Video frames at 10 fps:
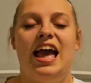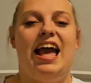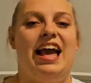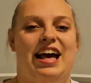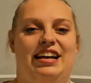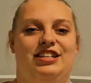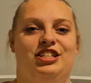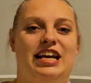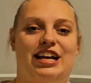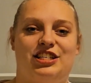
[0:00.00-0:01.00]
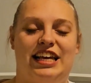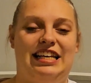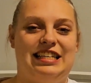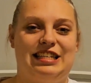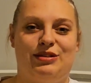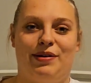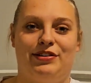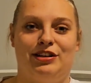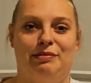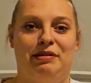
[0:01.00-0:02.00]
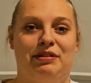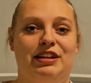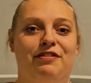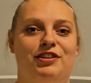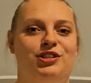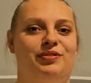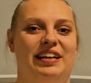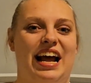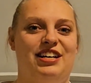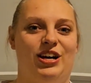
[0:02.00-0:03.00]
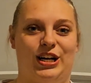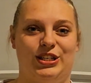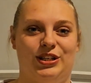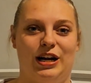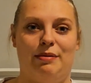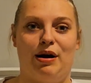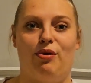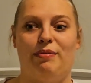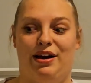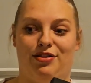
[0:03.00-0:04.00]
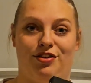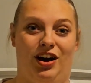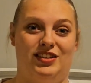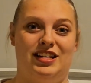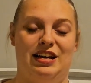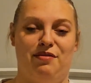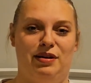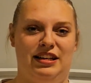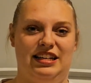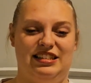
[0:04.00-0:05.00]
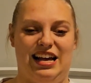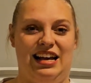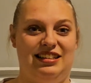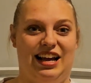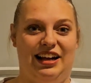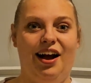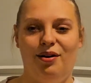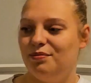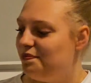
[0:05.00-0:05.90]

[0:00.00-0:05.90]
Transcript: and she actually has this as well, so it'll be really fun to read it and talk to her about my thoughts and opinions as I go.